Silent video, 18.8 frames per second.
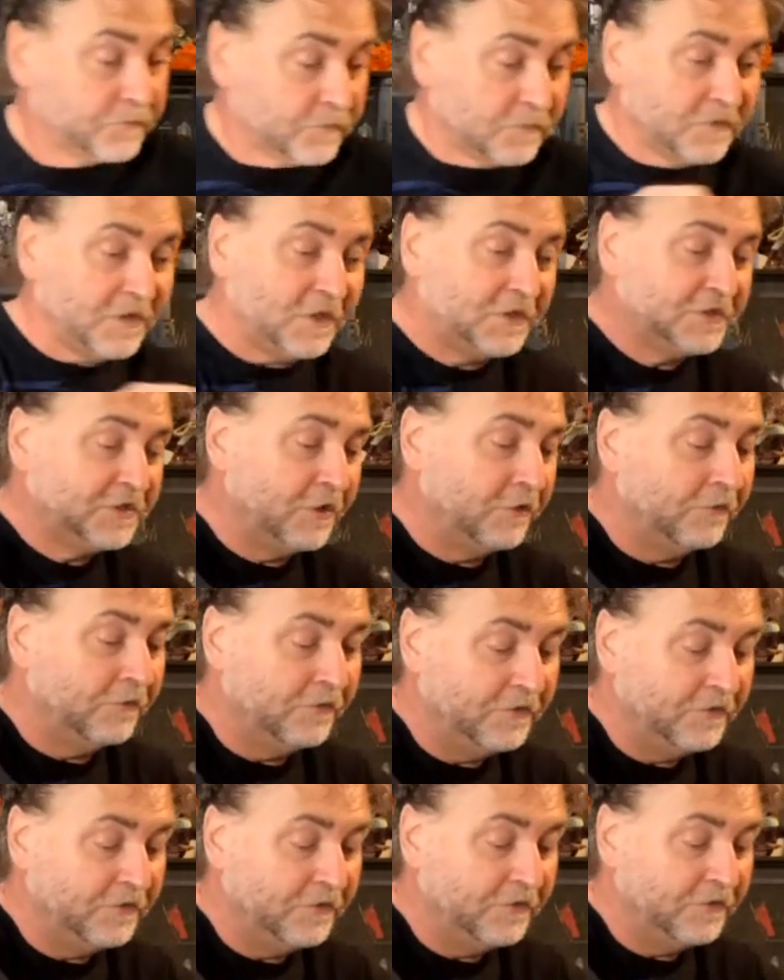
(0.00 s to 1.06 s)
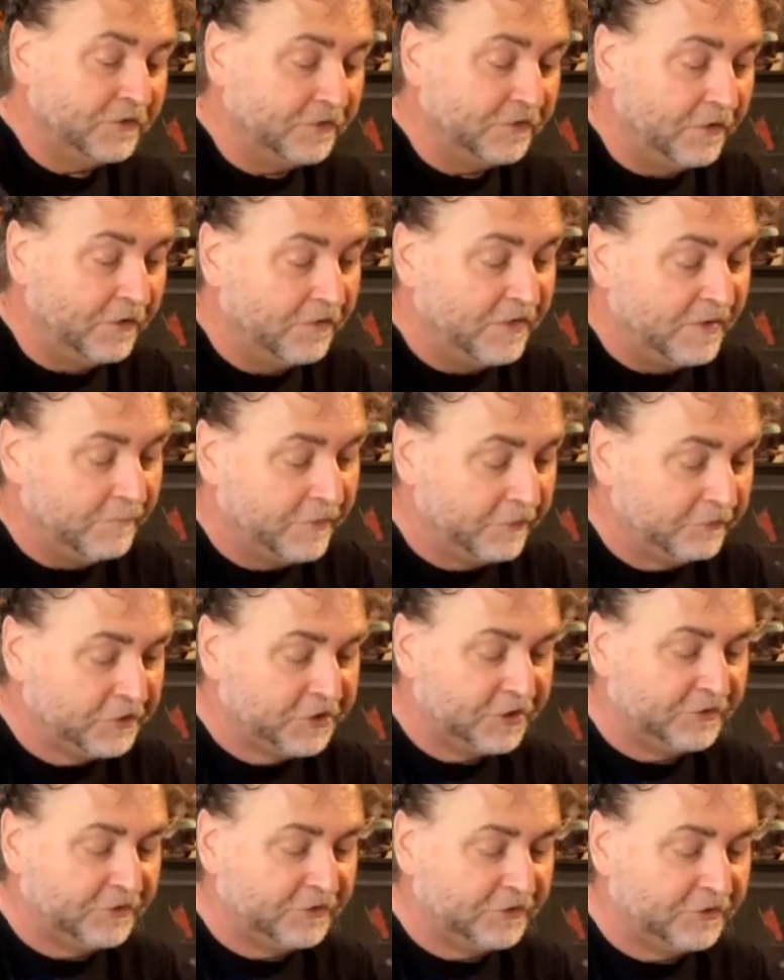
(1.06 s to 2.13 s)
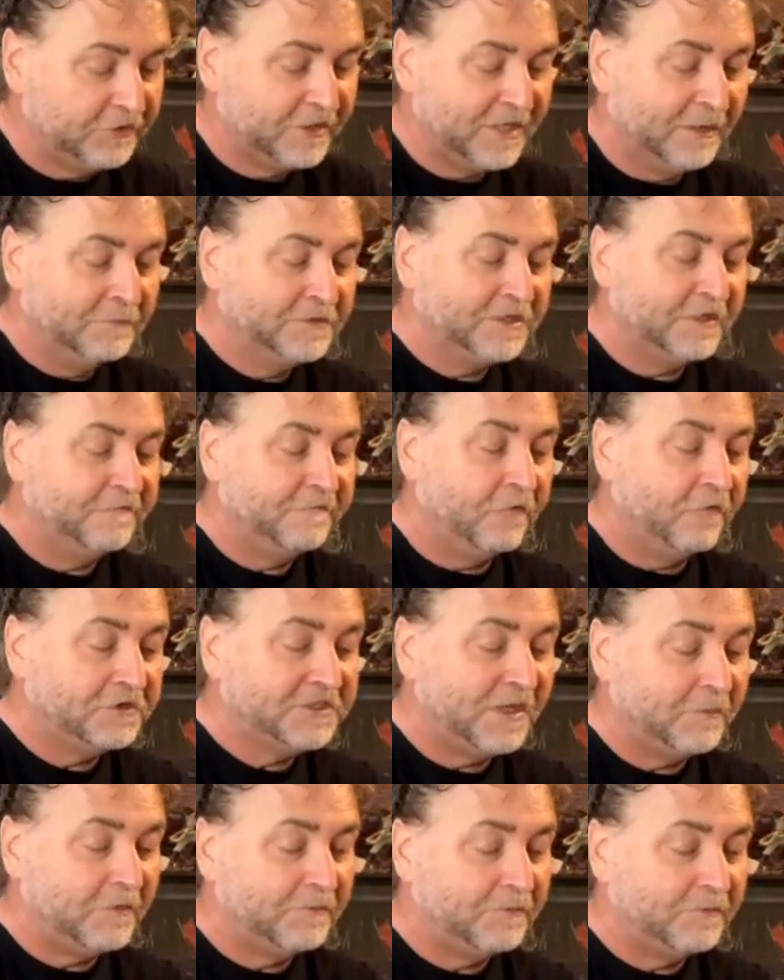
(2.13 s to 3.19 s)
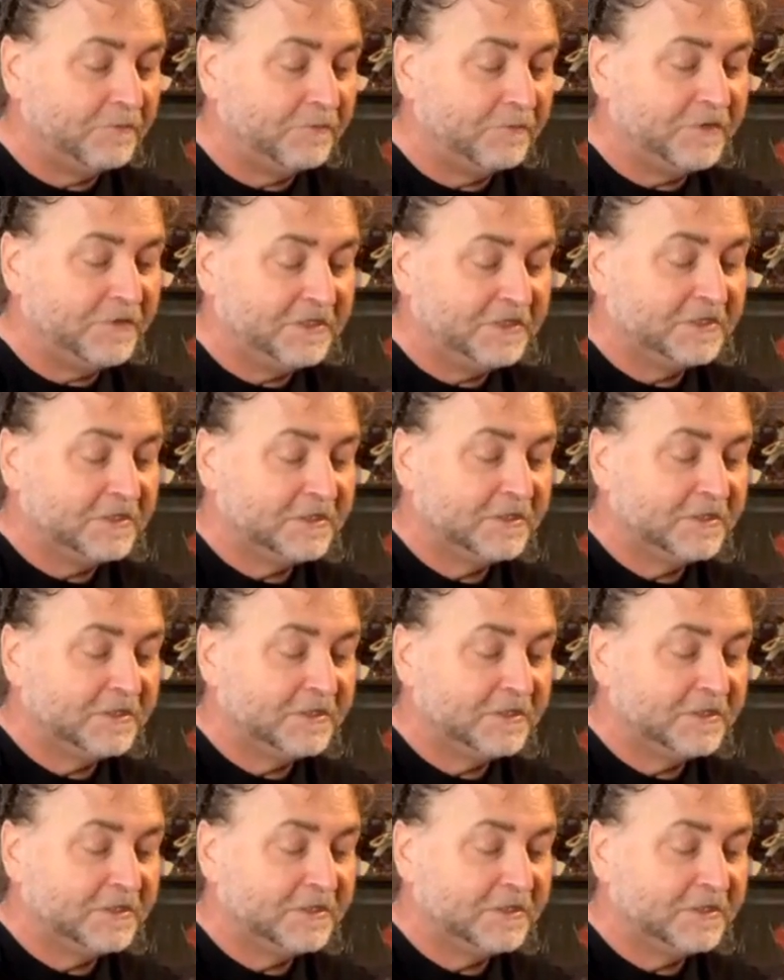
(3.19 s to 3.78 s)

So the Imperial Shuttle comes in 4 separate pieces.